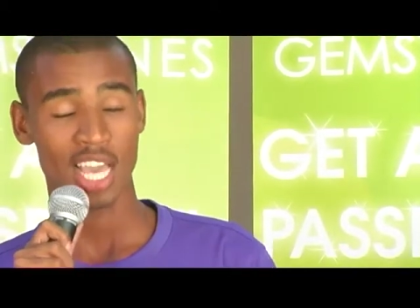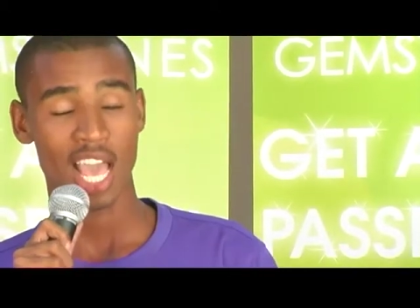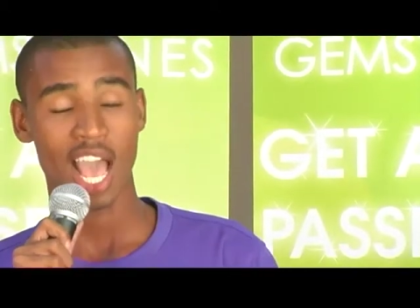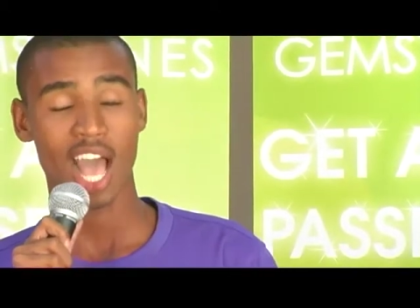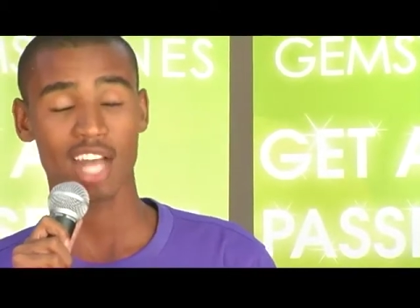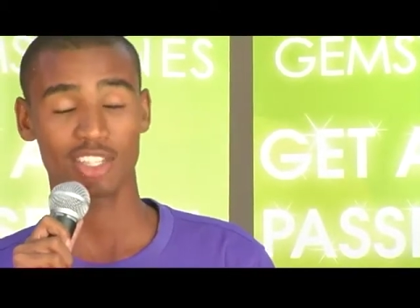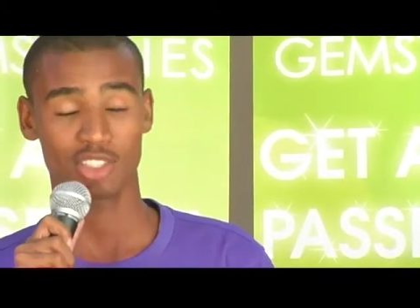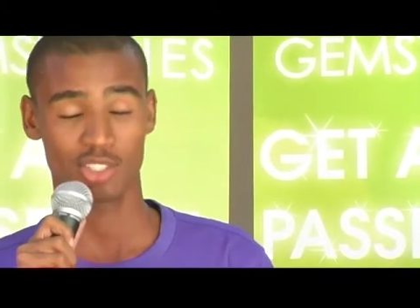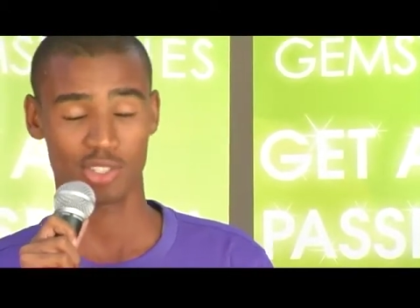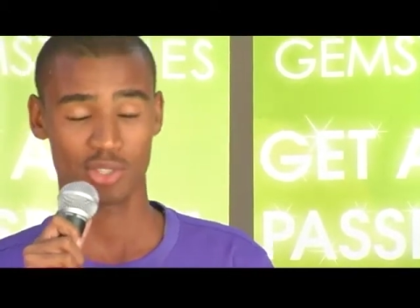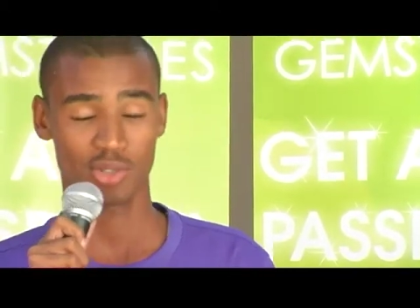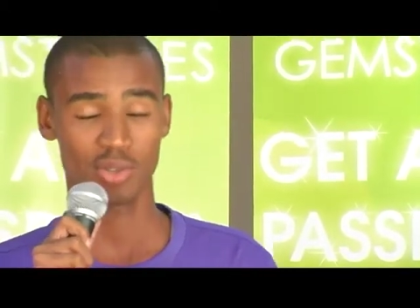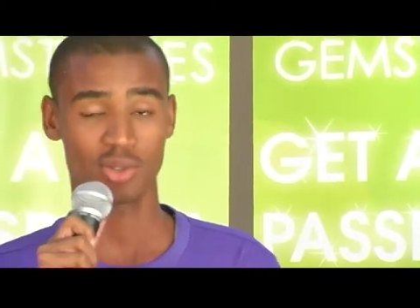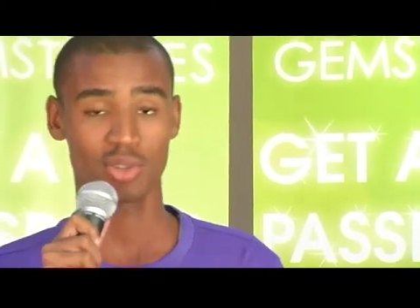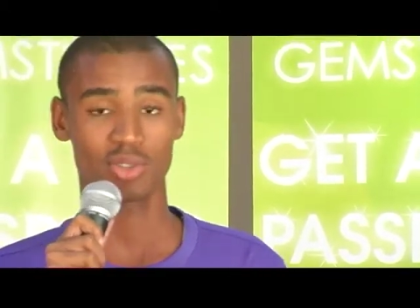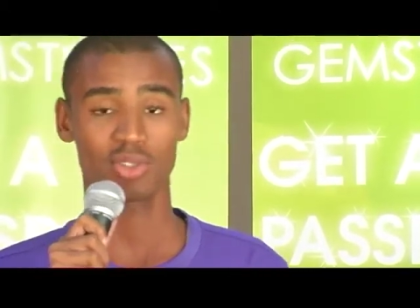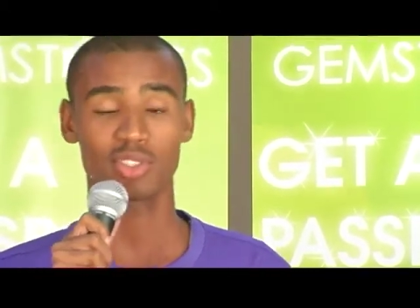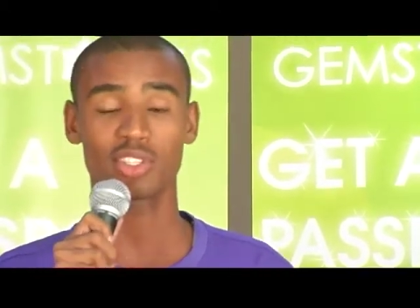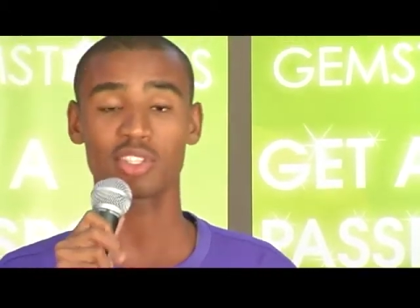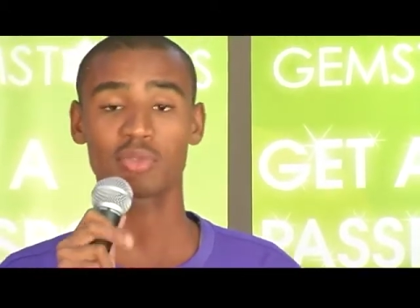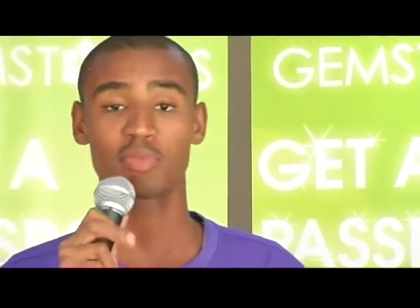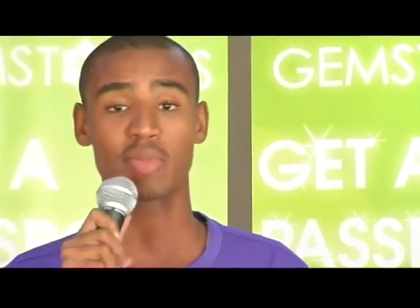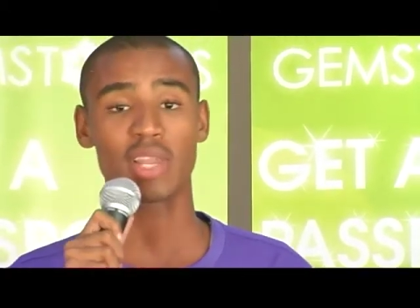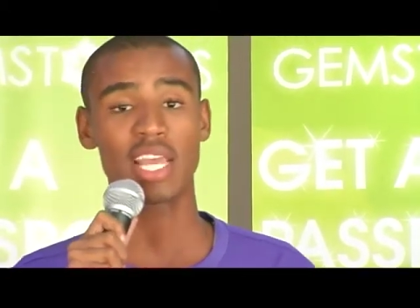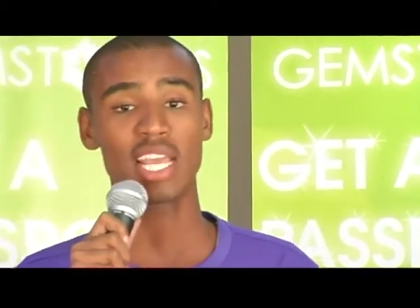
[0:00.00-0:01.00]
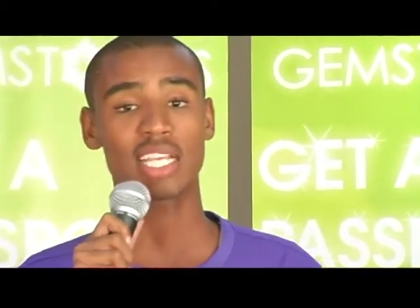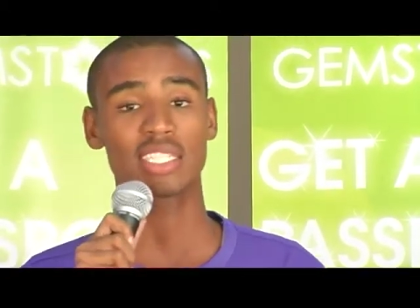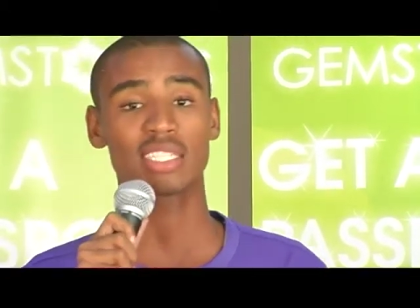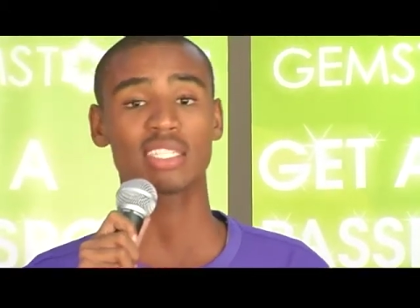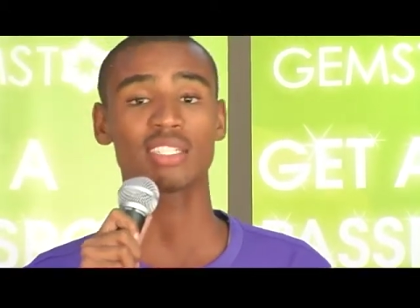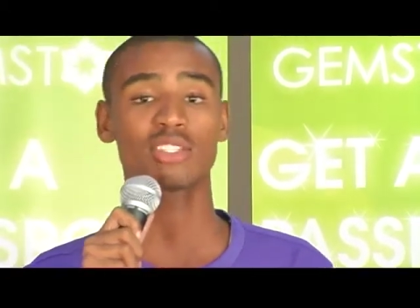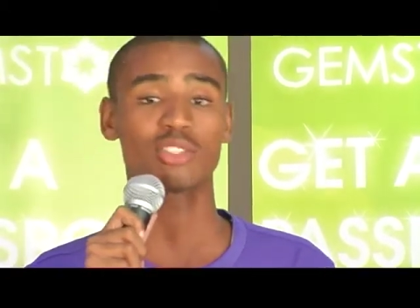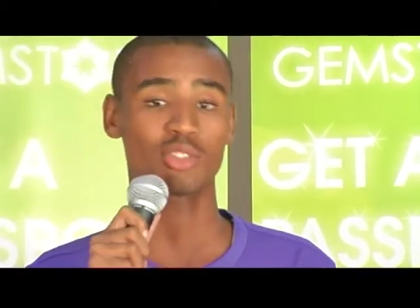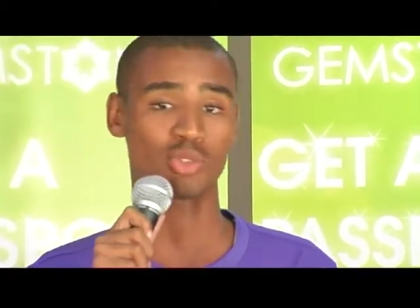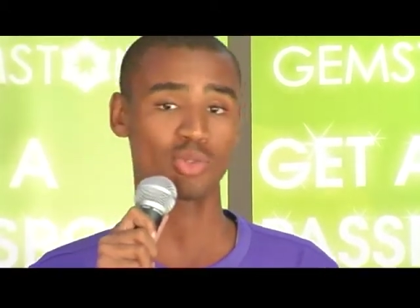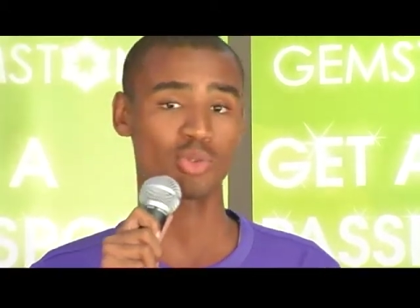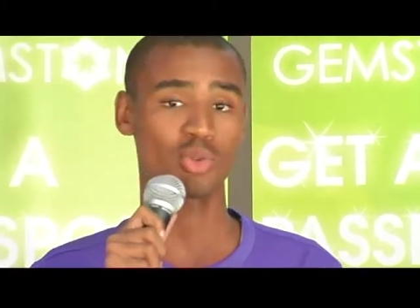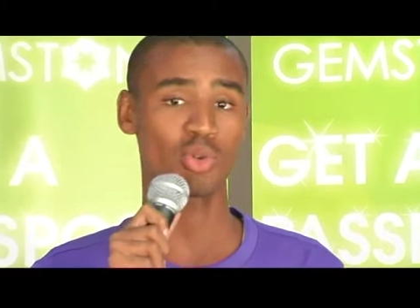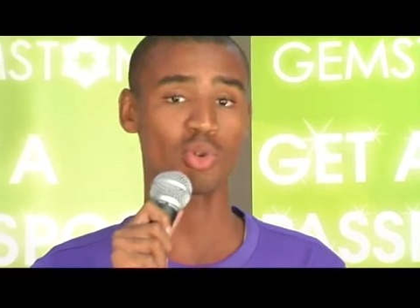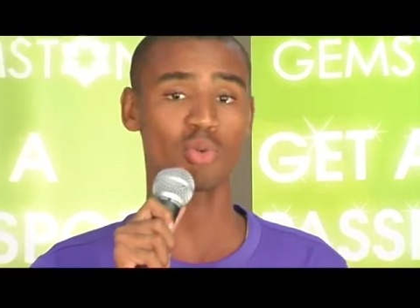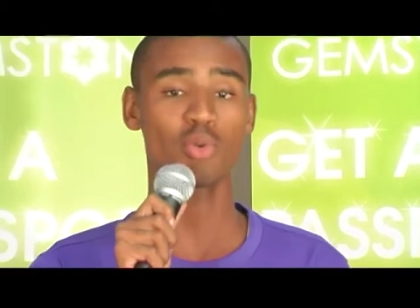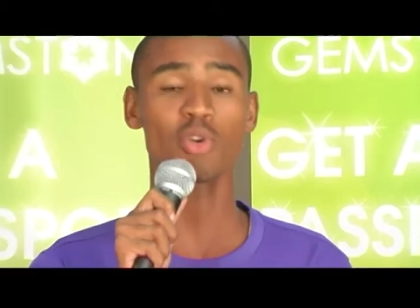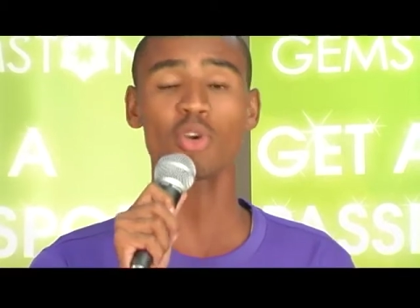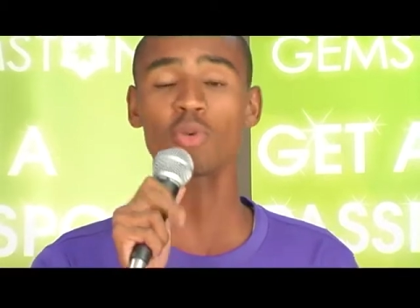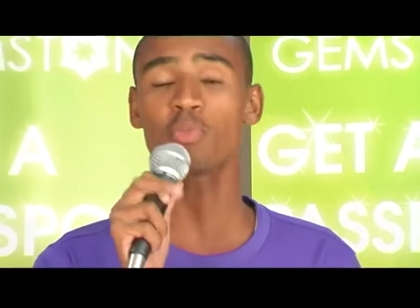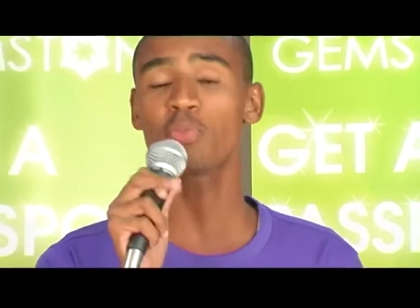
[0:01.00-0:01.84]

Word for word: I'll turn this place into a